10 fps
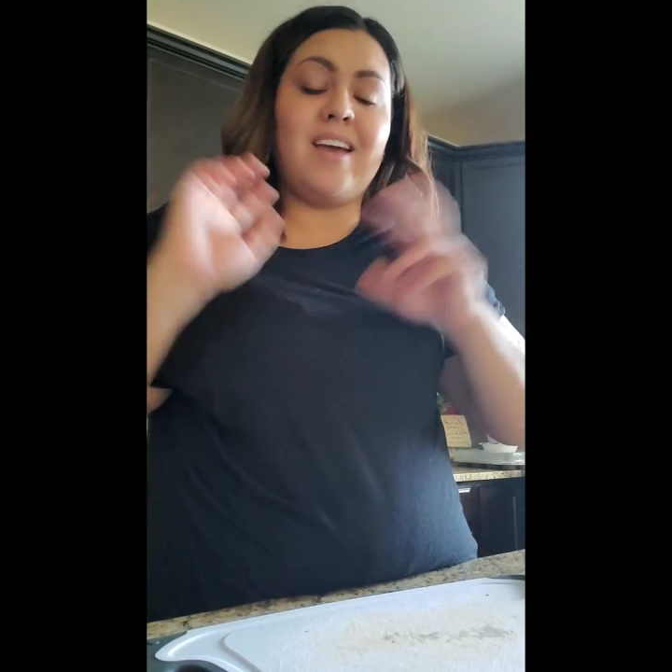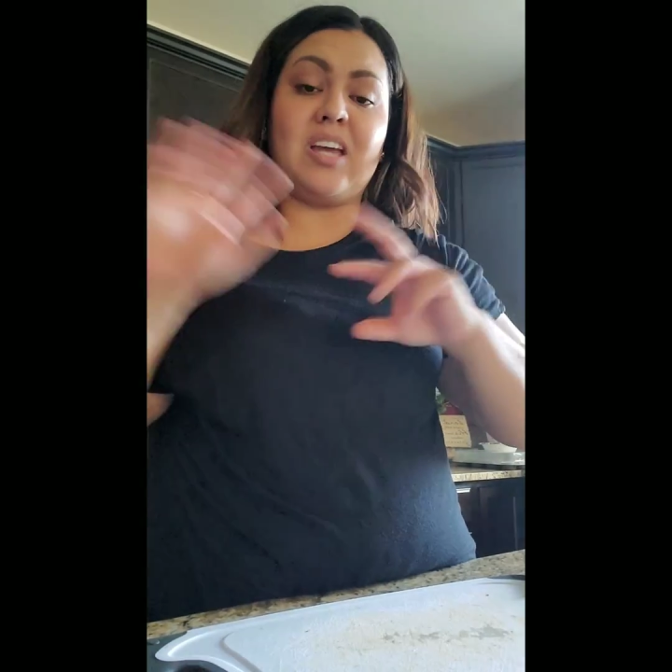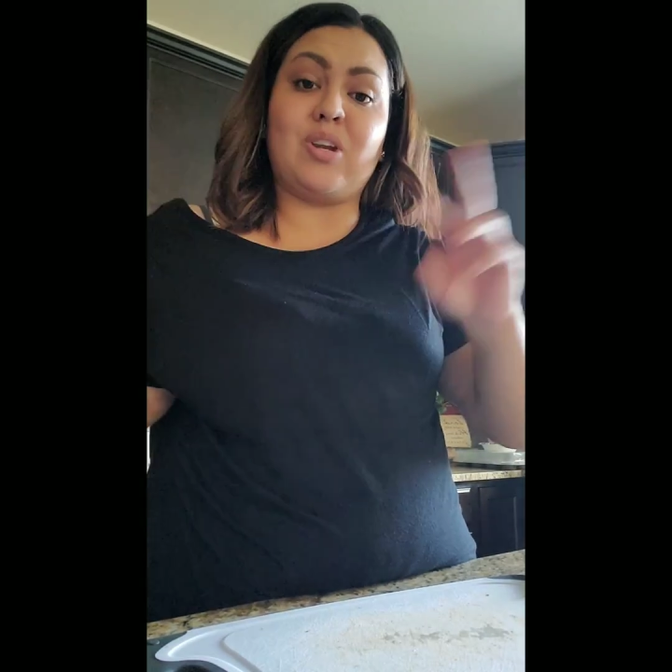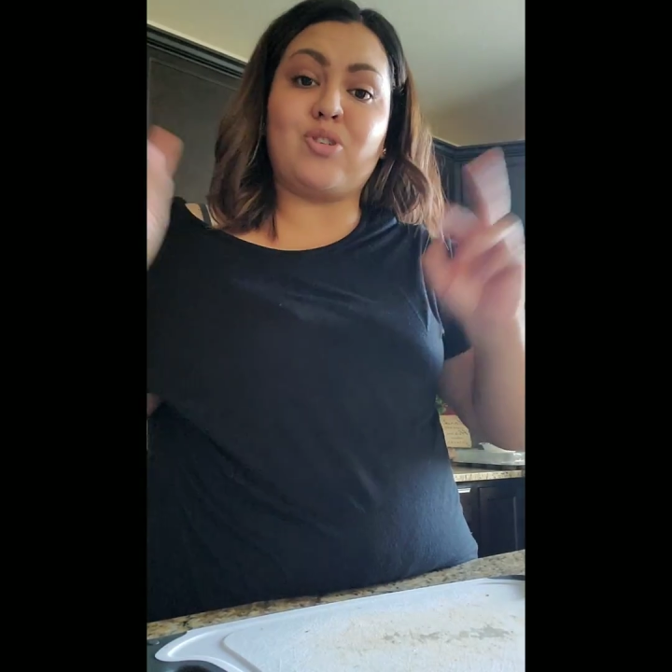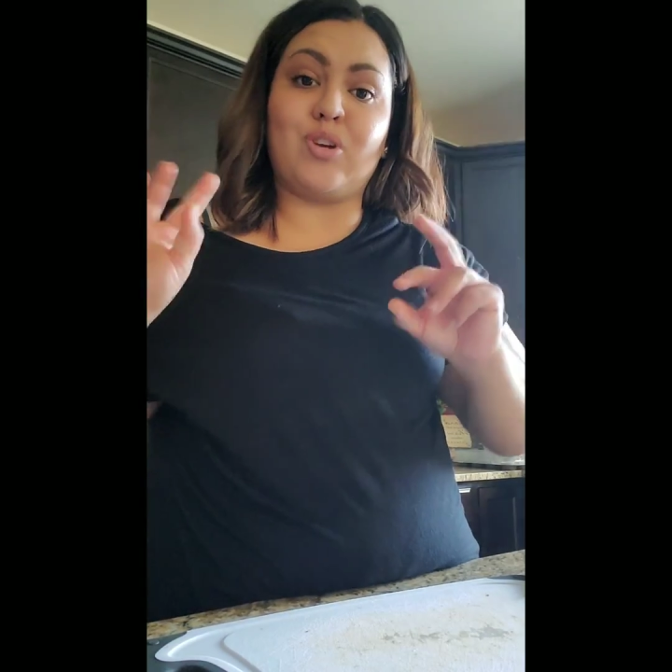
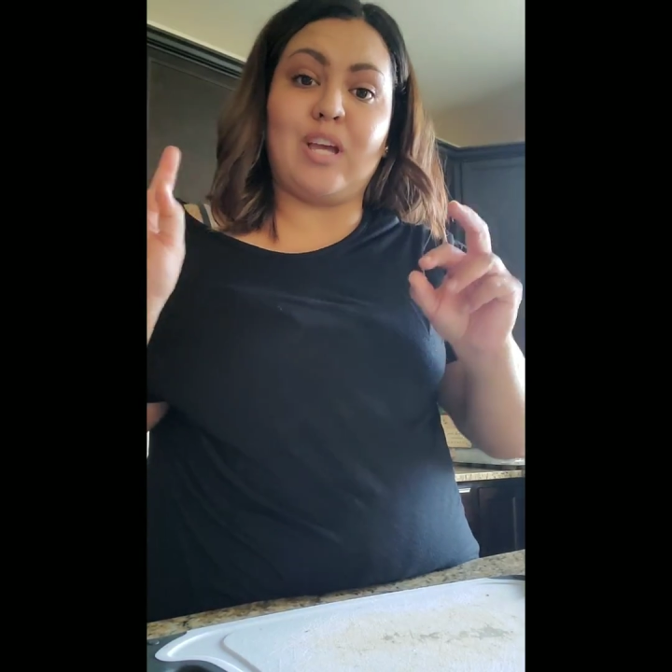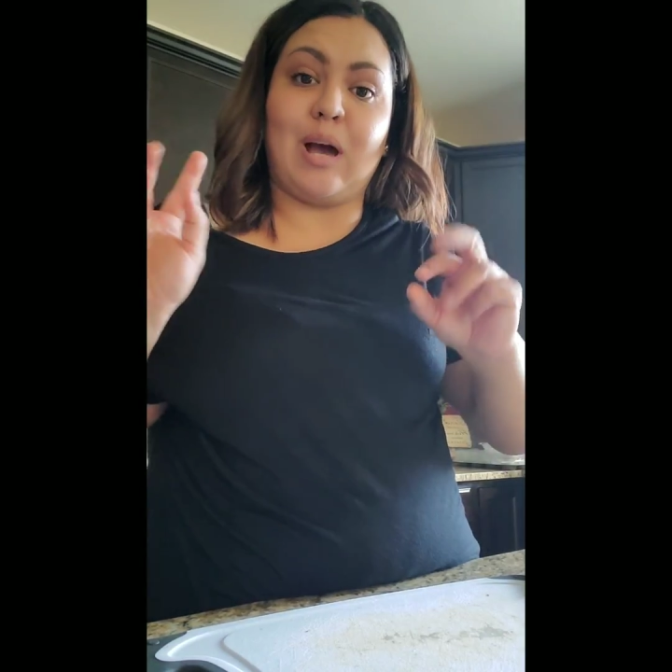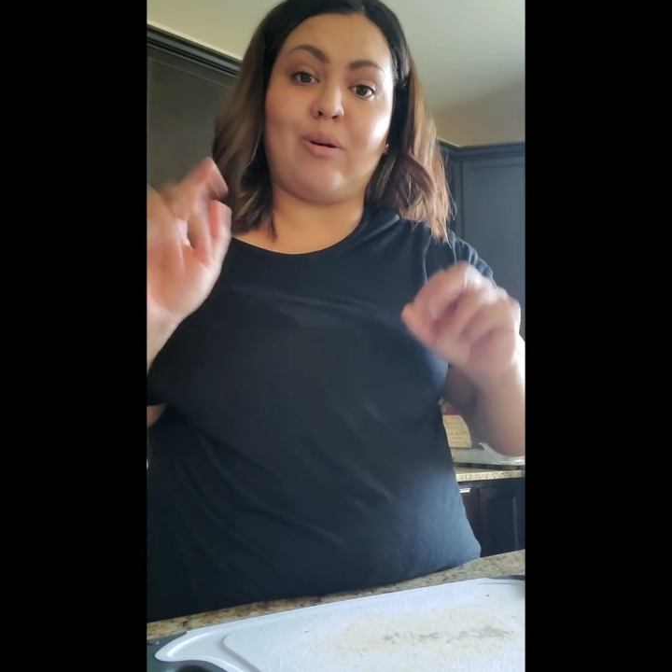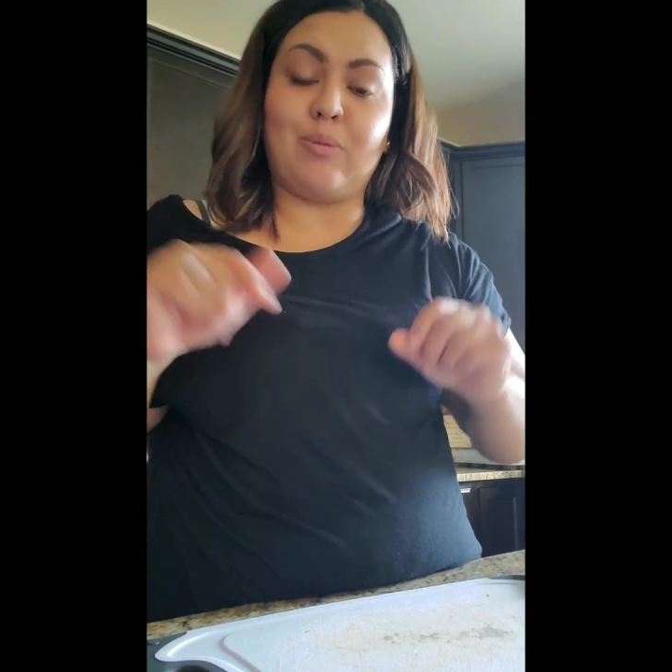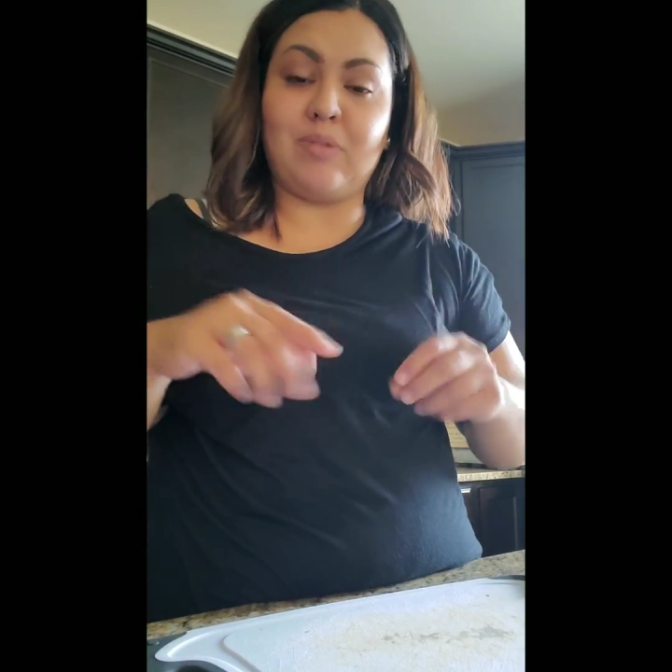and I'll show you
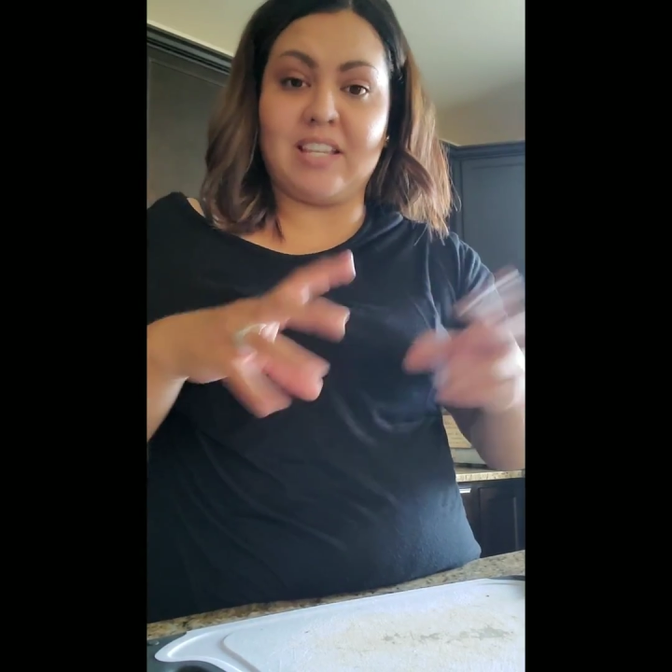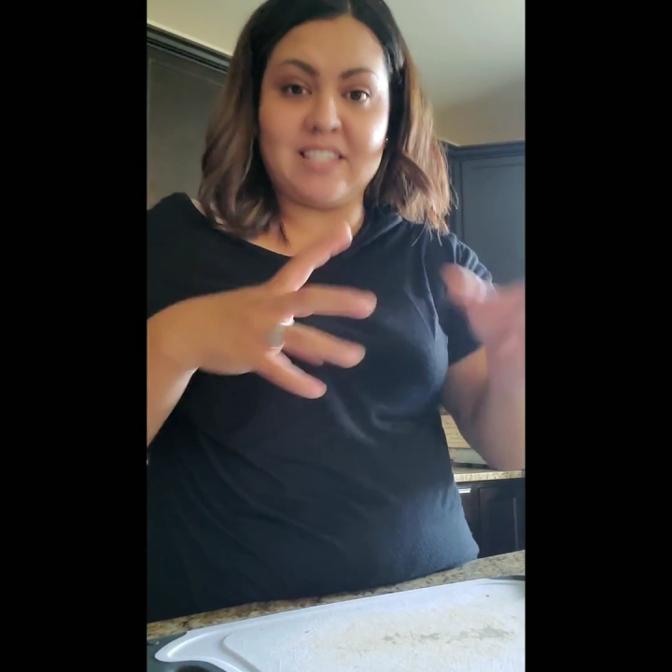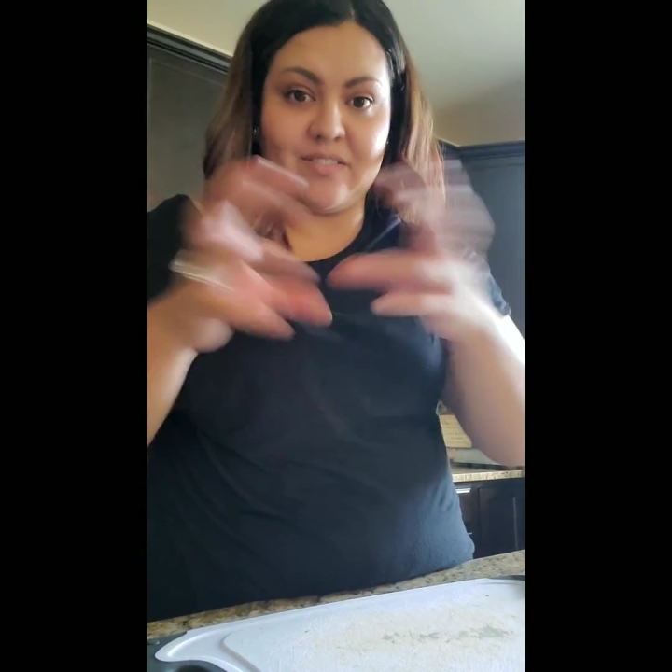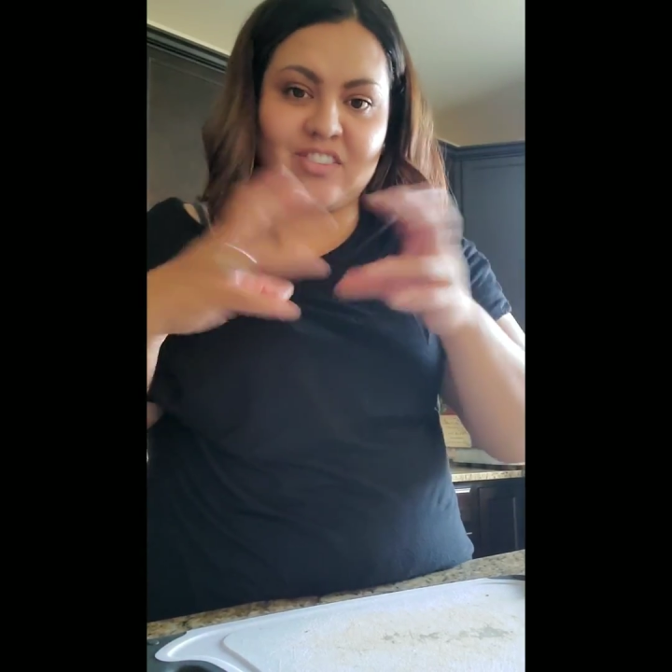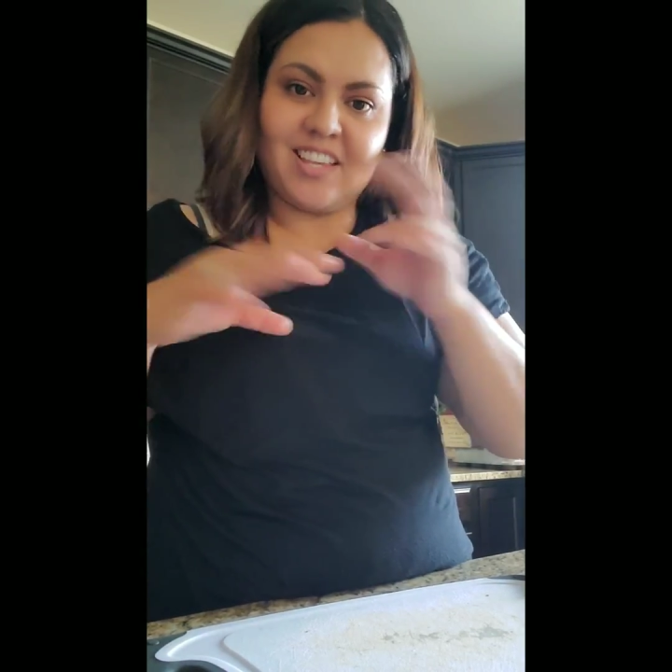how to
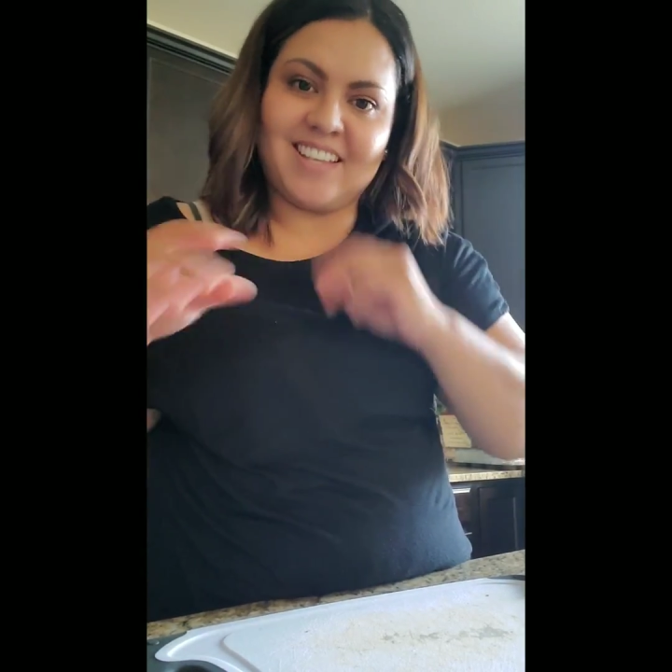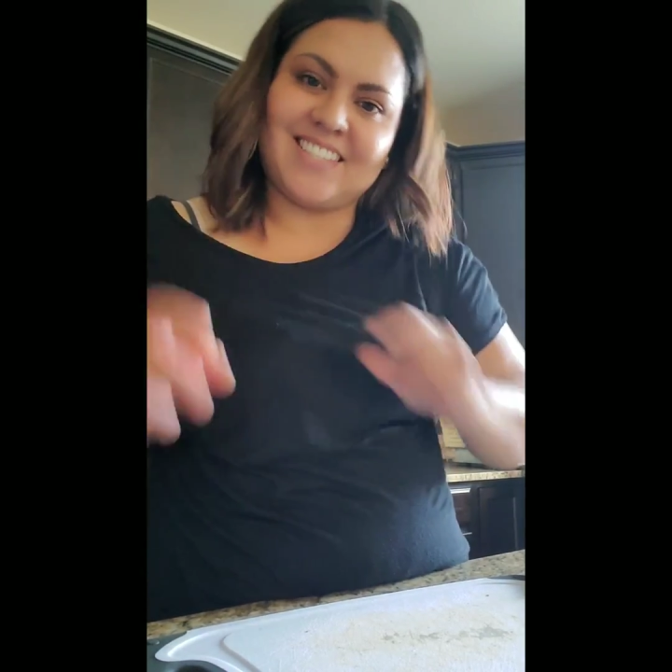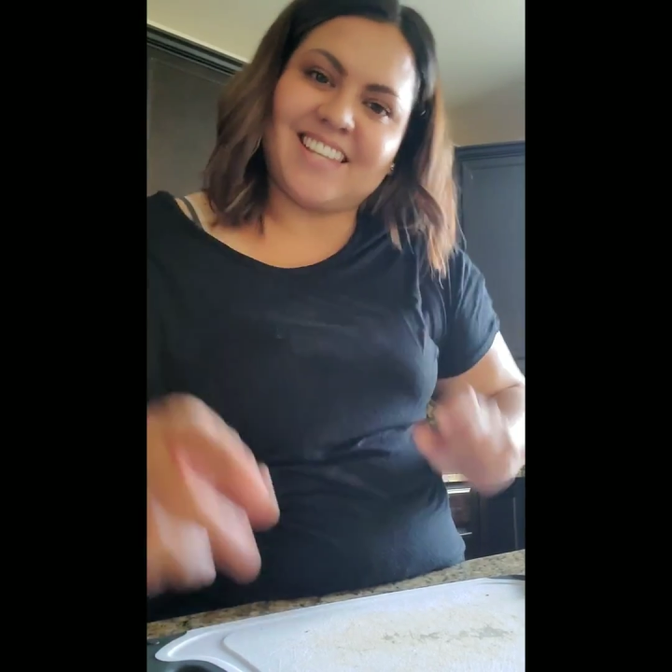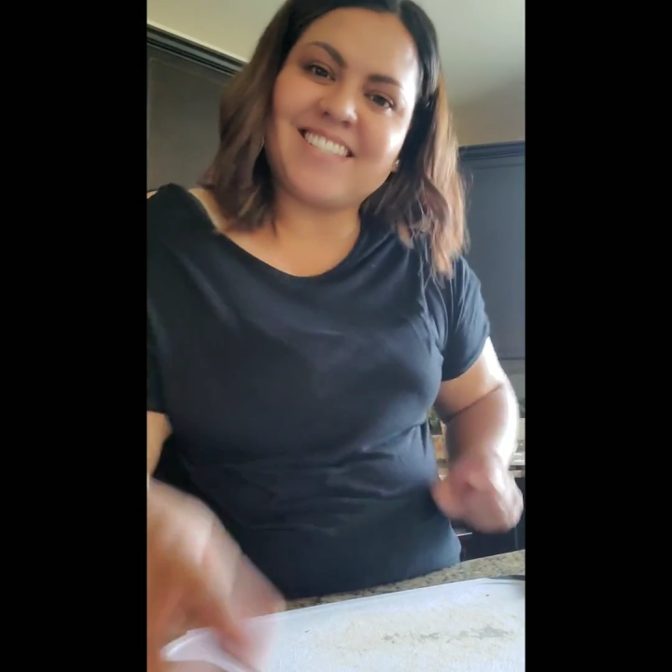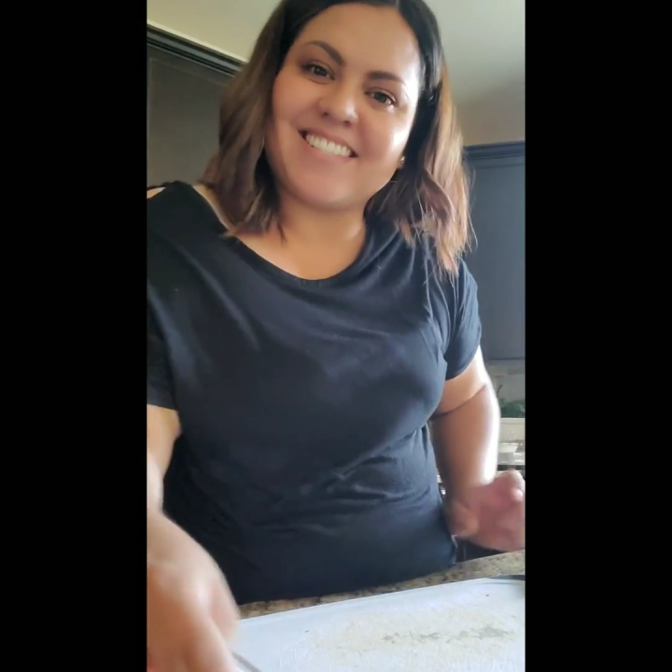place everything and
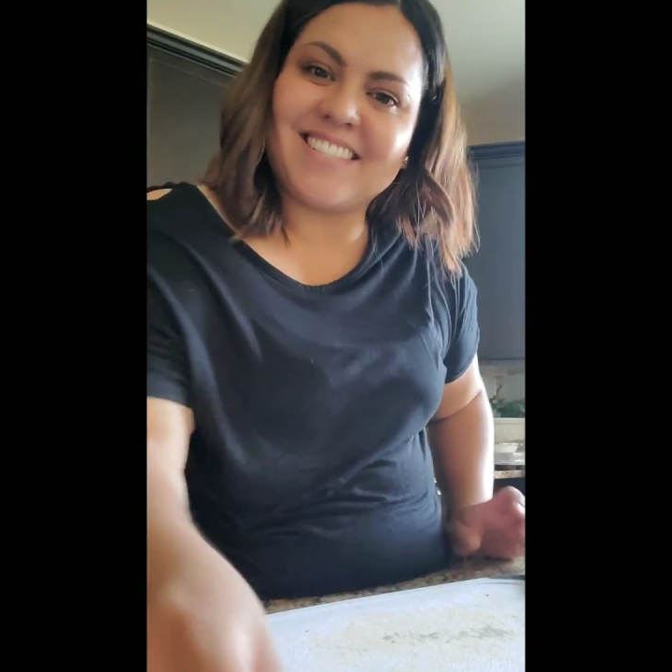season